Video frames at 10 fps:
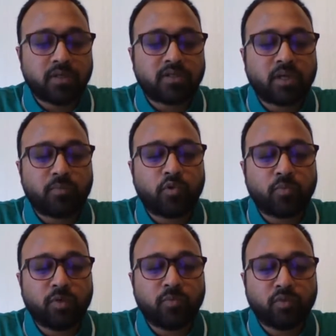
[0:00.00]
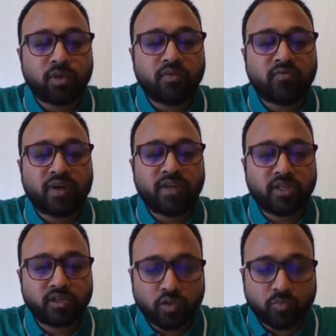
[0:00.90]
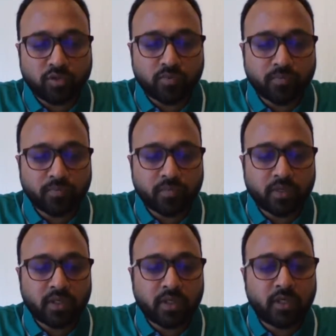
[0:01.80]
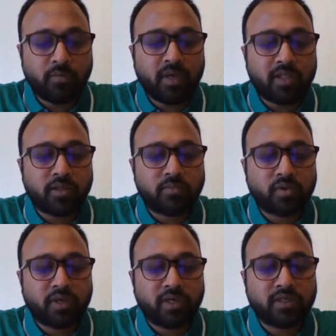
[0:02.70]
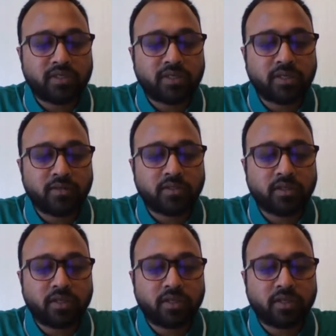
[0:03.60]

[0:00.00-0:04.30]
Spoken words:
support people in finding jobs, enable them to gain skills